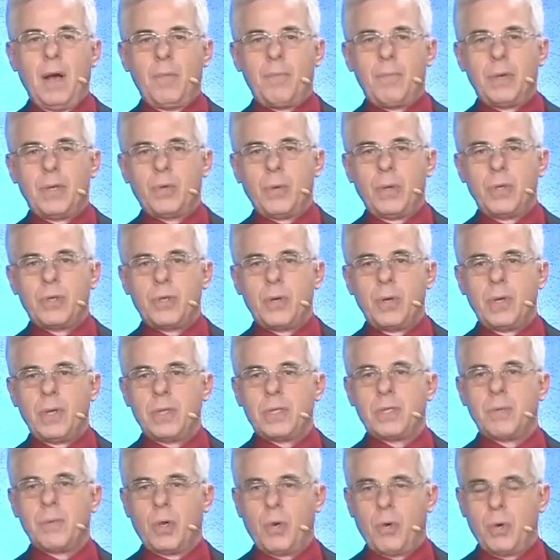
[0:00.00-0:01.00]
between
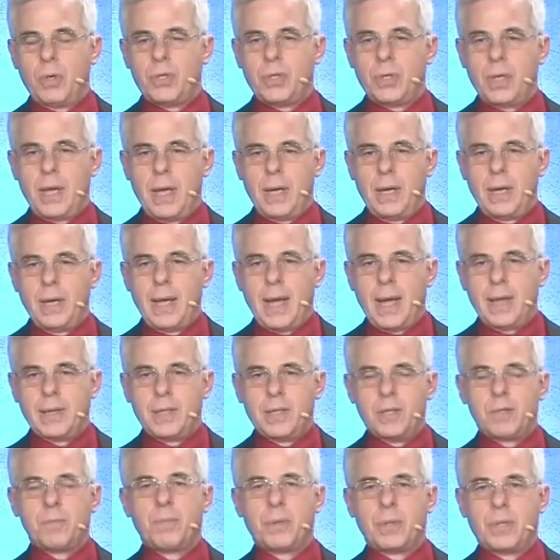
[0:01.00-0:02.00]
Judaism and Christianity at
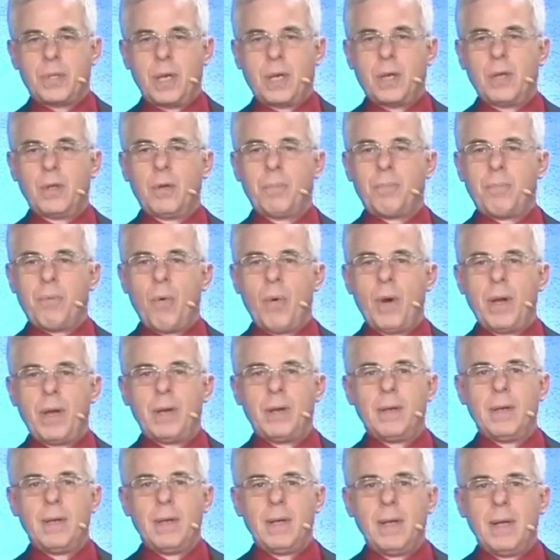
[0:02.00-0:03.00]
this particular
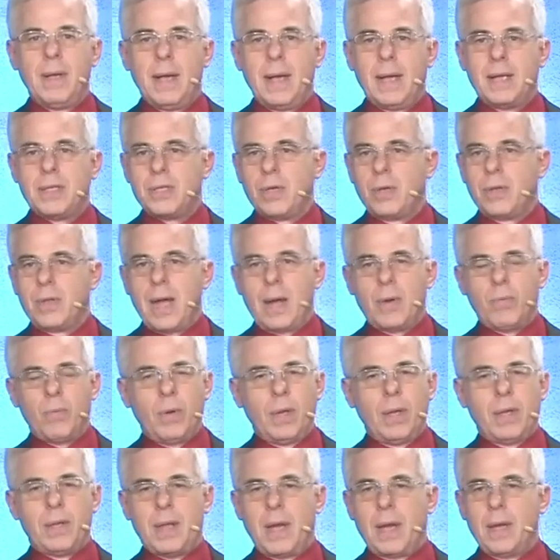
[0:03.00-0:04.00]
point, and so that
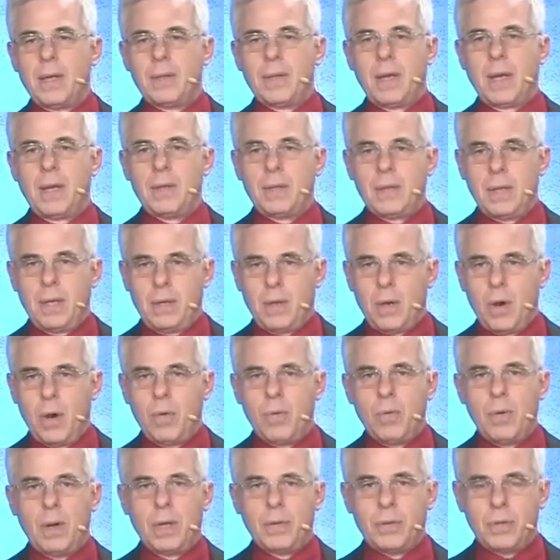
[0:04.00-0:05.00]
really they
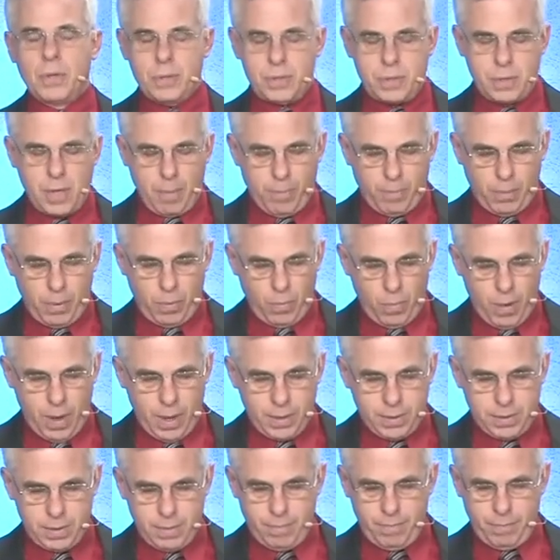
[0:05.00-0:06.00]
go on their separate
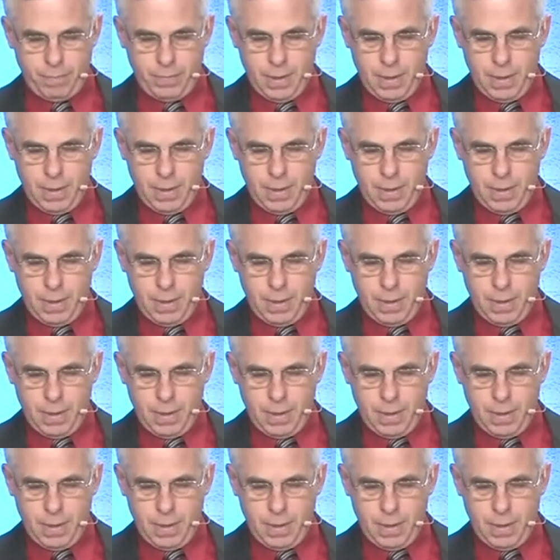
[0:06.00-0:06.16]
ways.